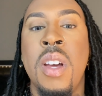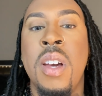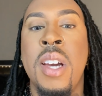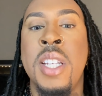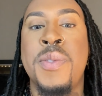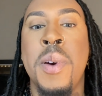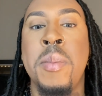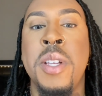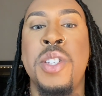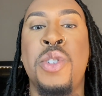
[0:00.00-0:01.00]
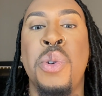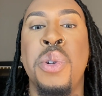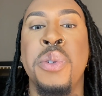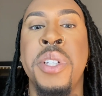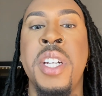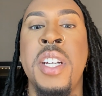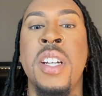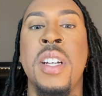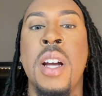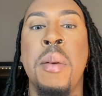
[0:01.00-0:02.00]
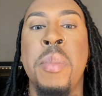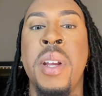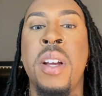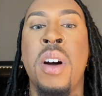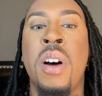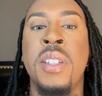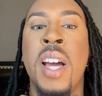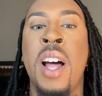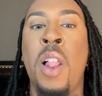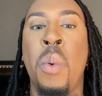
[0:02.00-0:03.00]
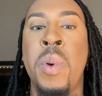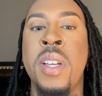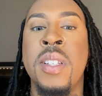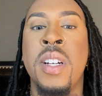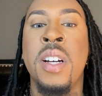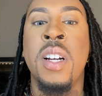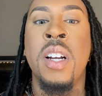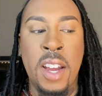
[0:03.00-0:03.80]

It's from this jewelry company called El Wiza,